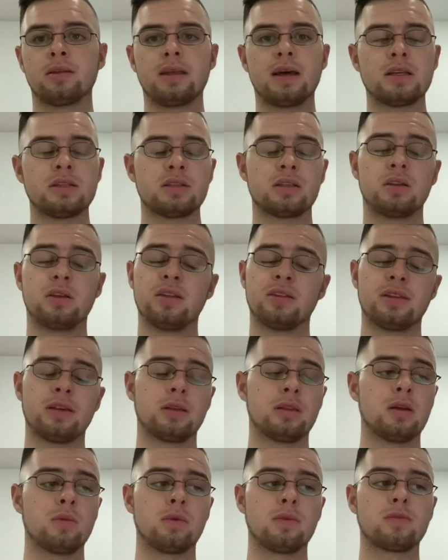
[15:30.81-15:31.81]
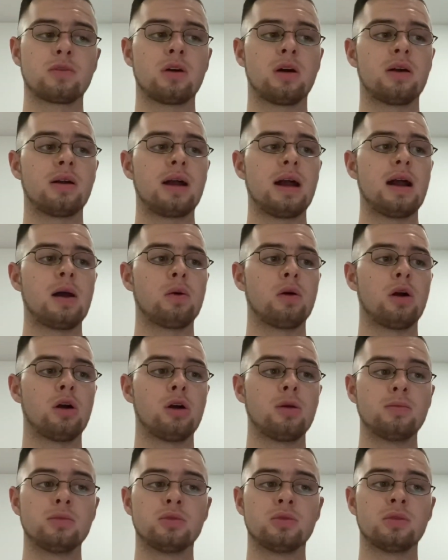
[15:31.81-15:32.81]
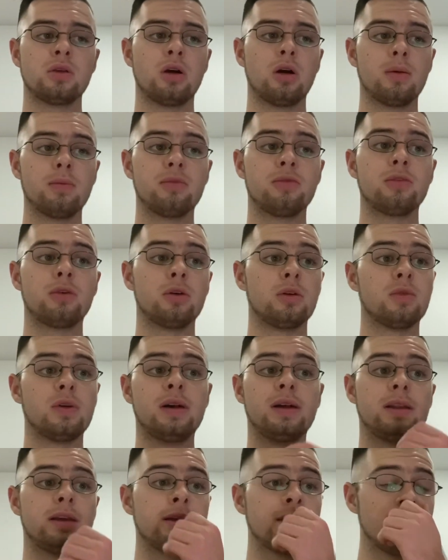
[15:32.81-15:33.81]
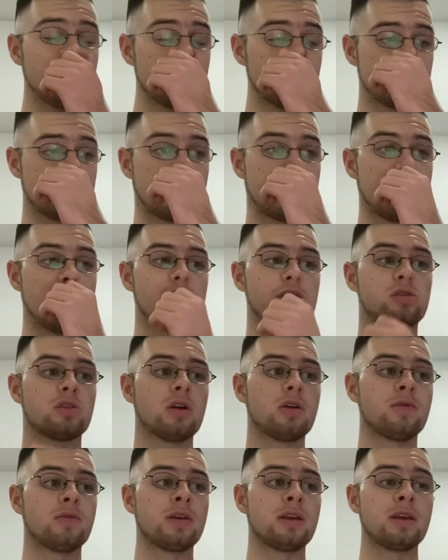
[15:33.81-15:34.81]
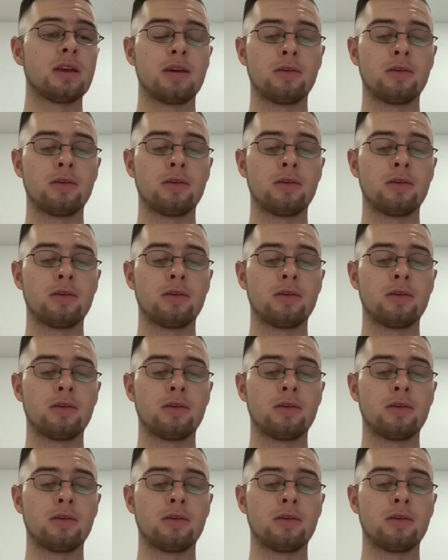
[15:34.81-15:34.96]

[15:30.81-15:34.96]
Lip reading: That's the only thing that we've got our hopes up for, really, to get a trophy.